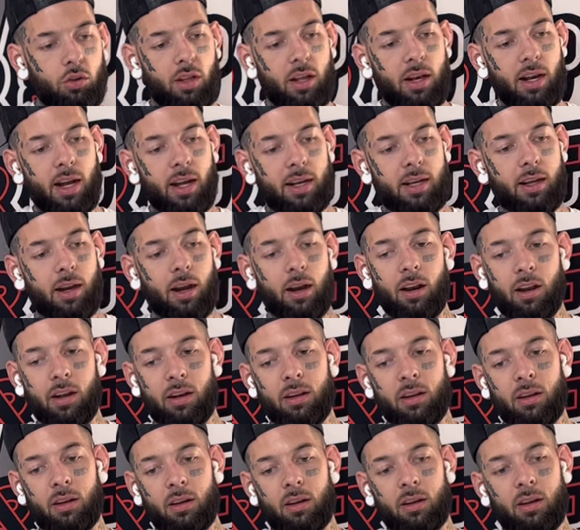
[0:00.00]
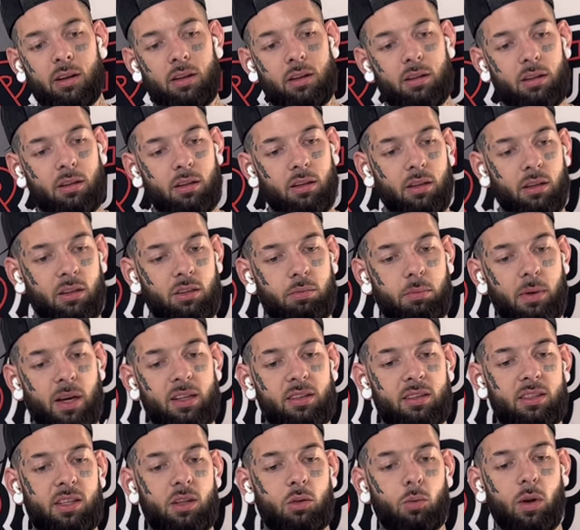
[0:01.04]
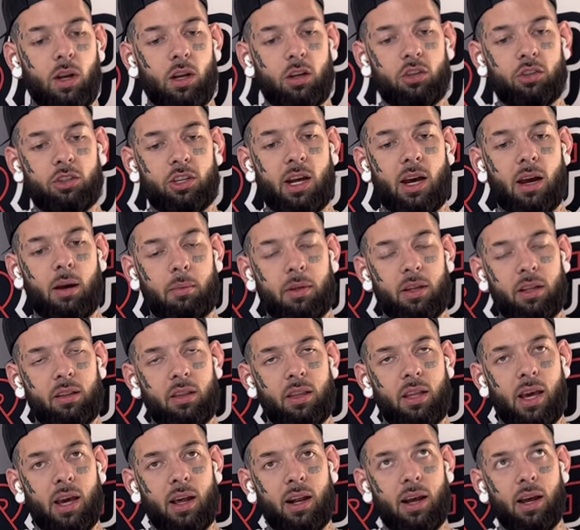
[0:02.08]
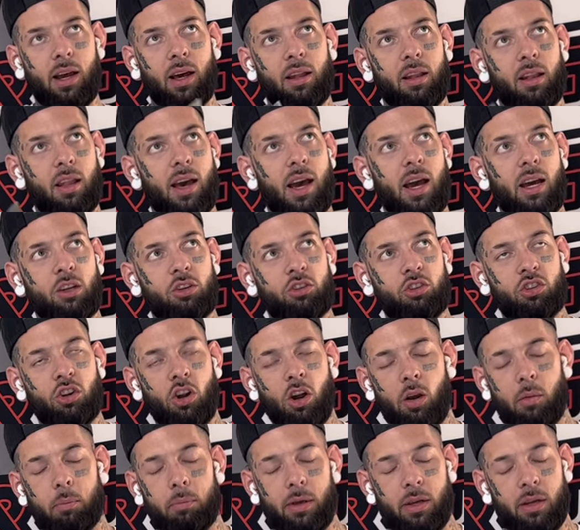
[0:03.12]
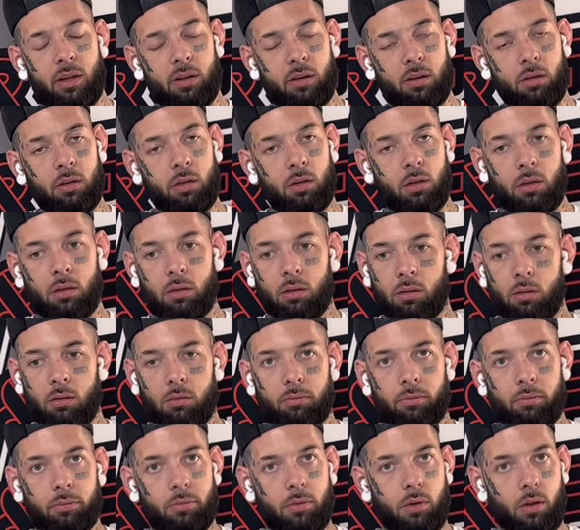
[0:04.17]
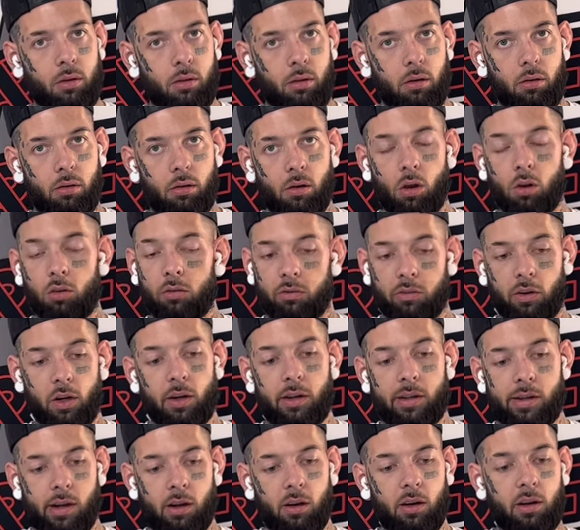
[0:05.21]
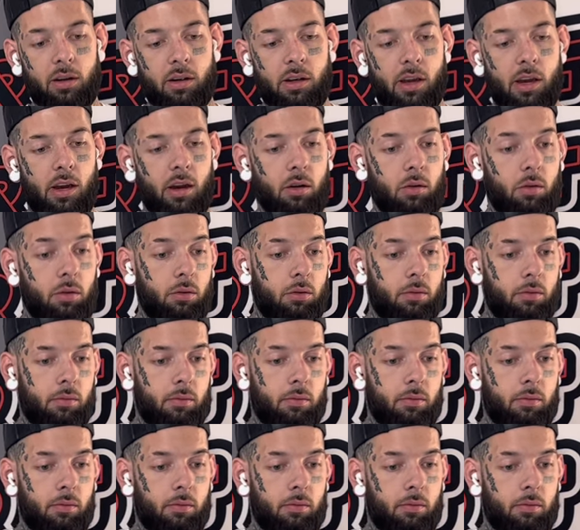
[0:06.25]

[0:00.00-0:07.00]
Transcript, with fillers: that I carried. This is my Z-Wear Shaman that I last sharpened over a year ago.